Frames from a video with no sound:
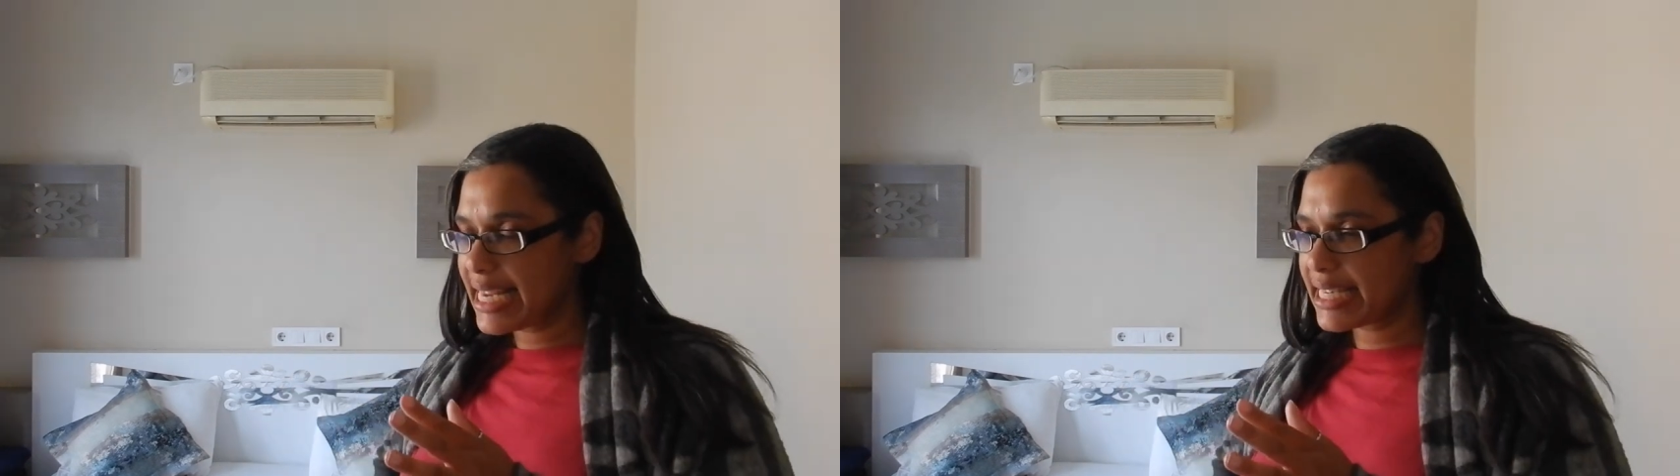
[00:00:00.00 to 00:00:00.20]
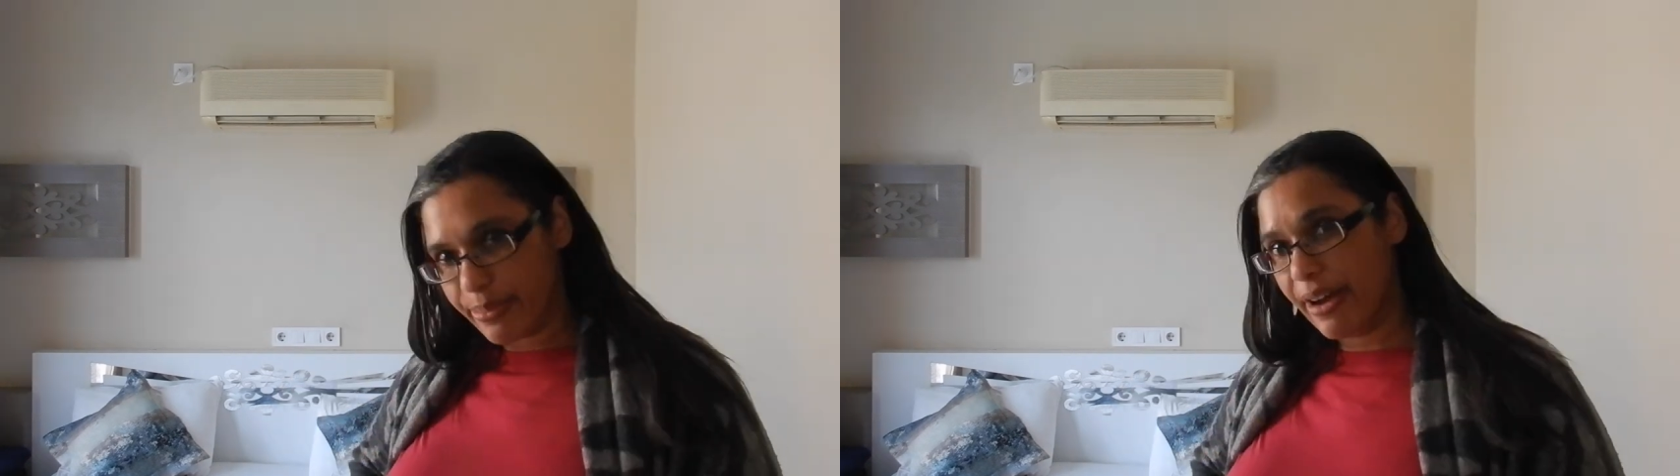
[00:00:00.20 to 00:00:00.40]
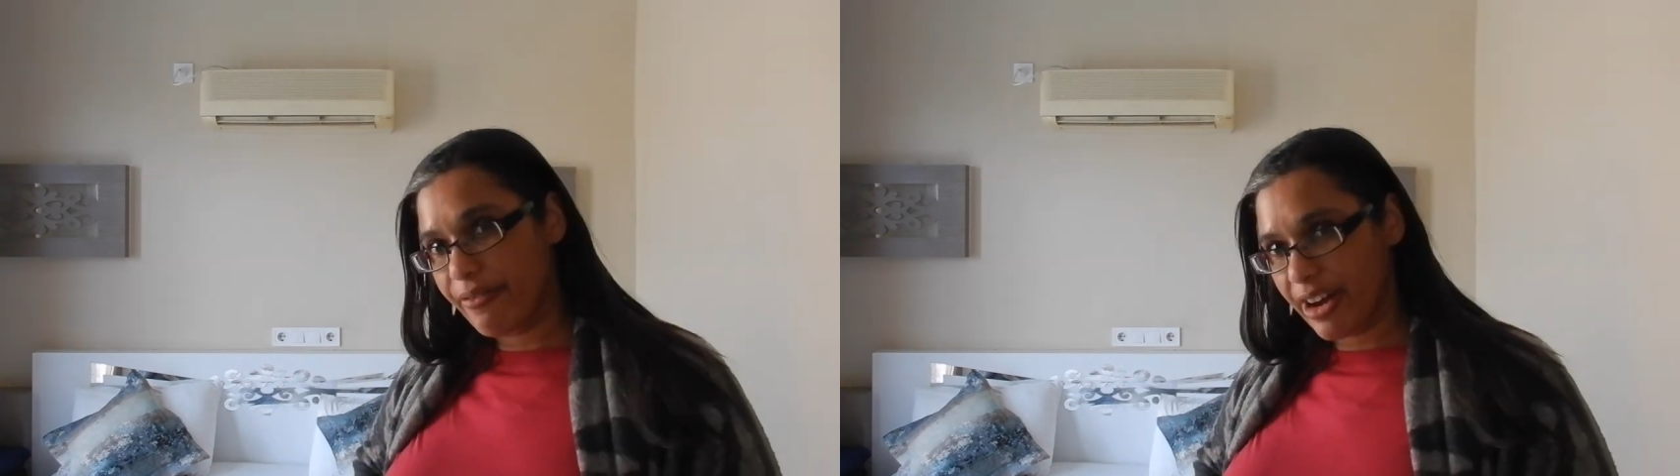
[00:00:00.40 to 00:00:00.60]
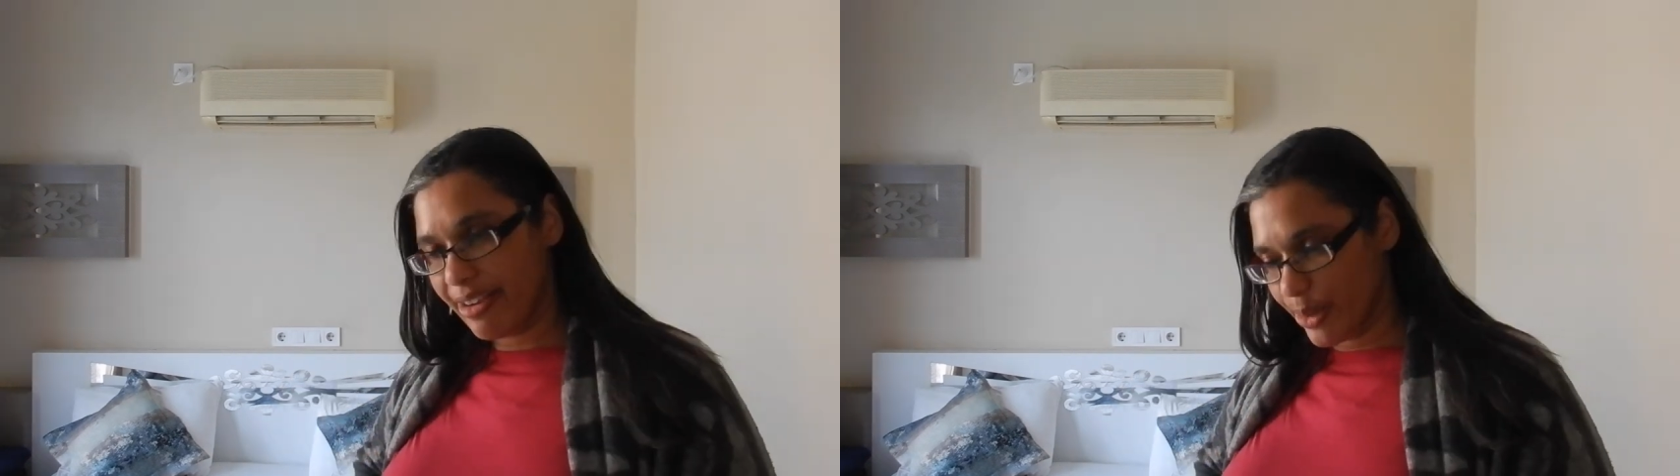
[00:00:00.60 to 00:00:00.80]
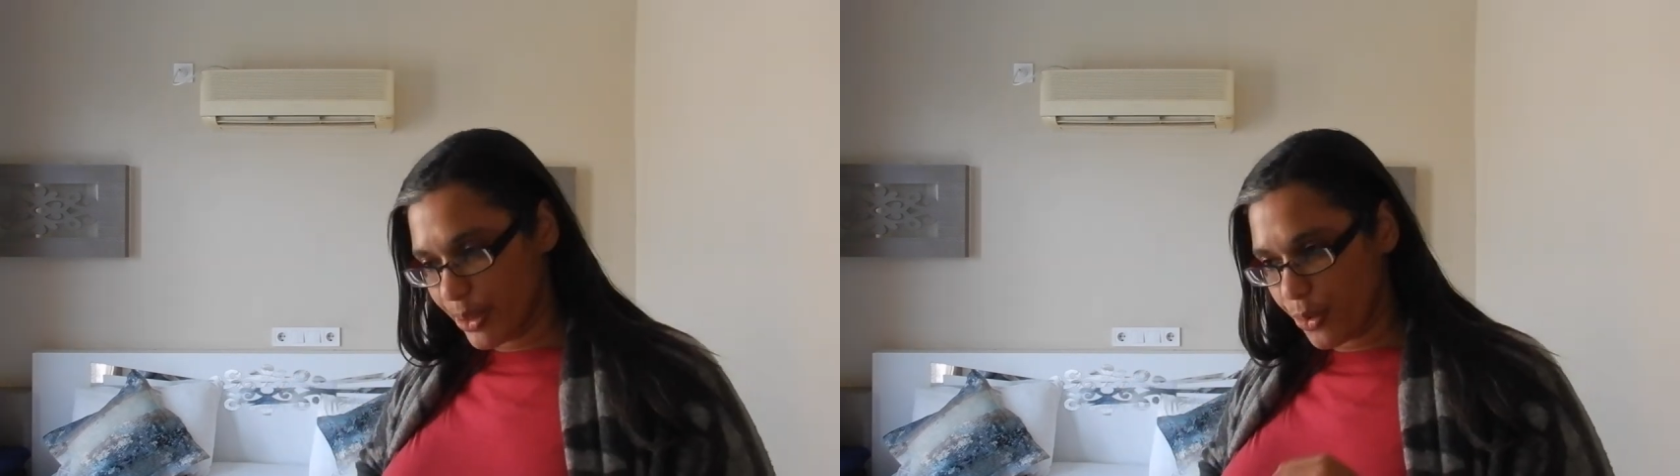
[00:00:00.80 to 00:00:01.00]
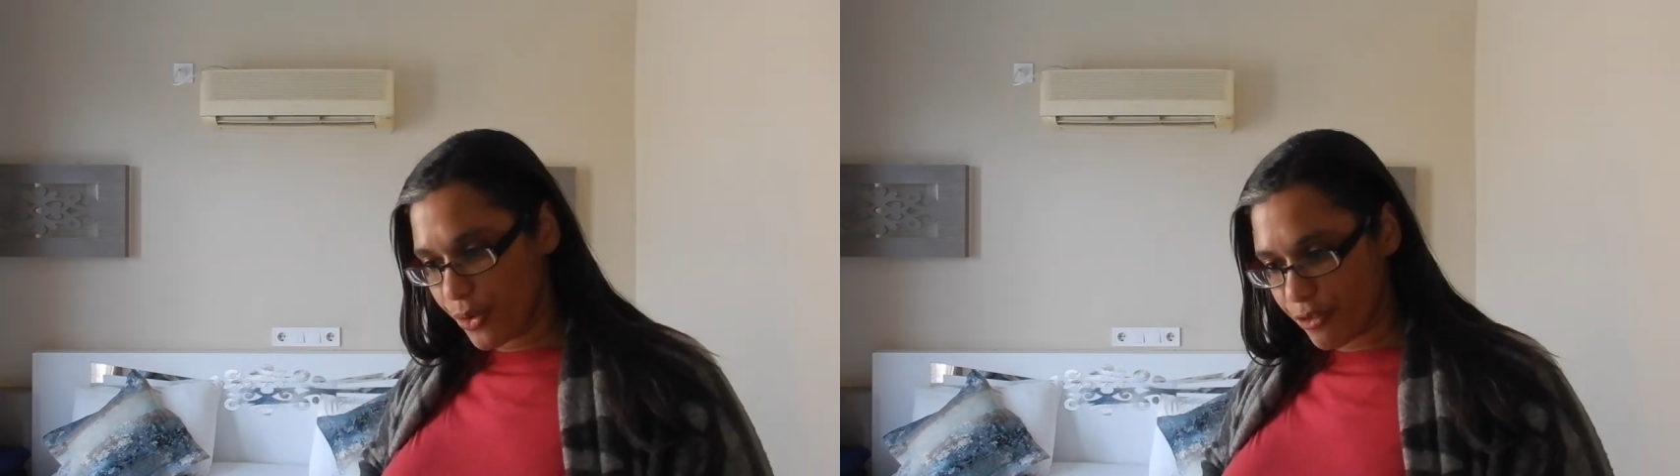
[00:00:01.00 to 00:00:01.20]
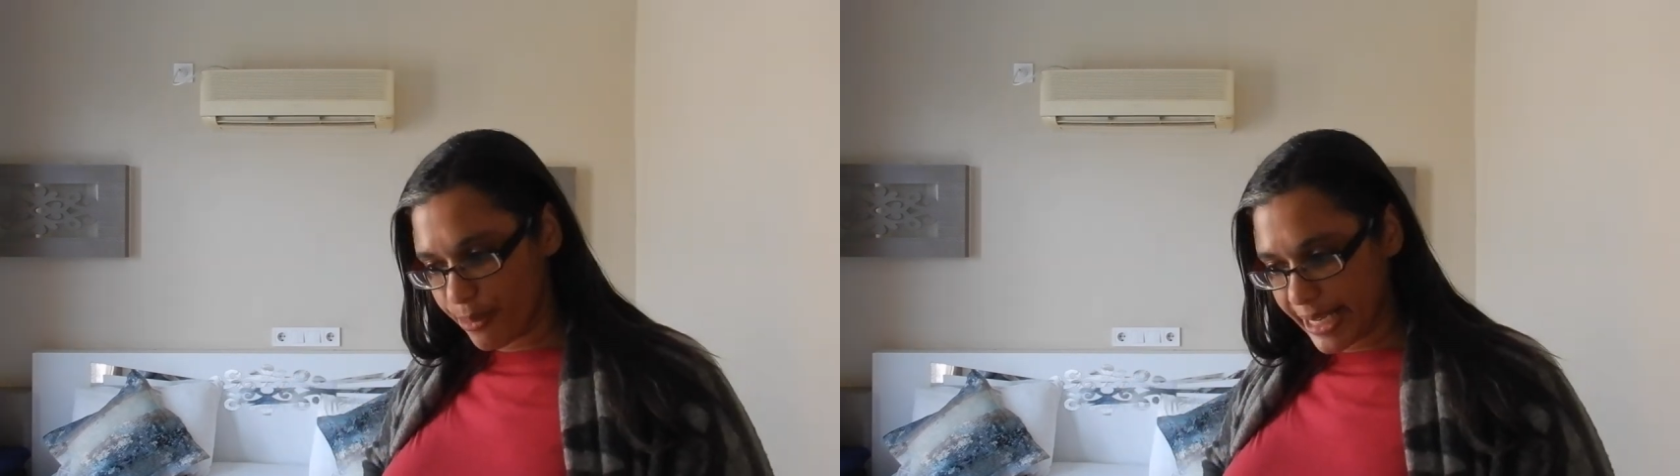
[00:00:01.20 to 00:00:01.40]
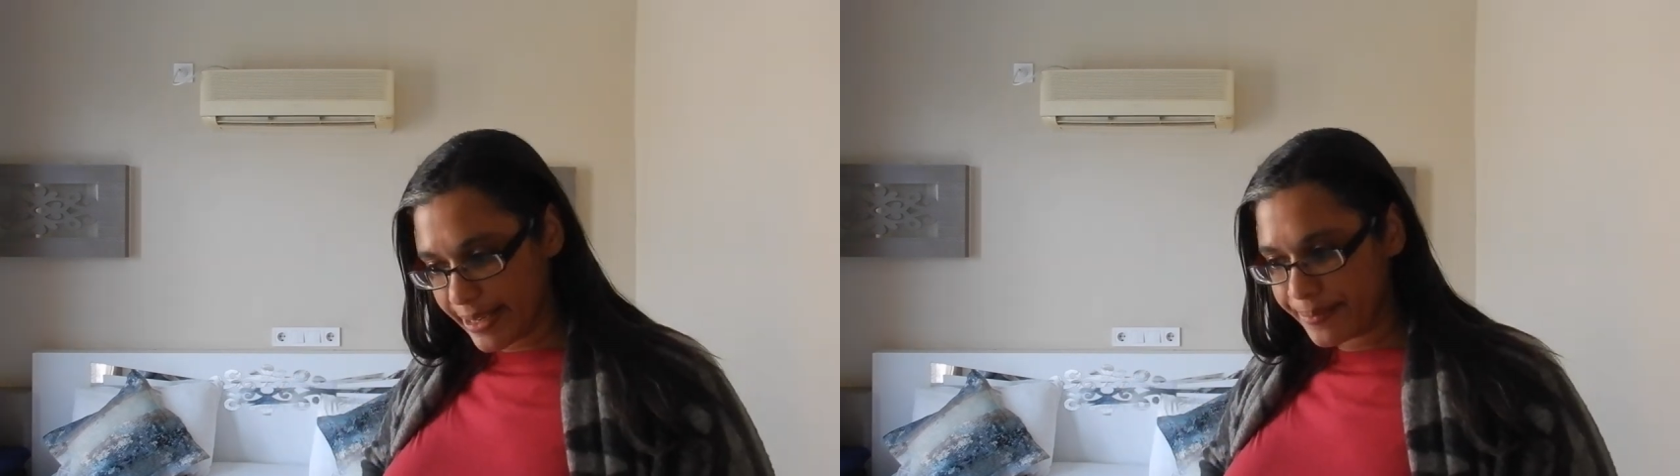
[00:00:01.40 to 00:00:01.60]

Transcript: It's about a 5 minute walk from here.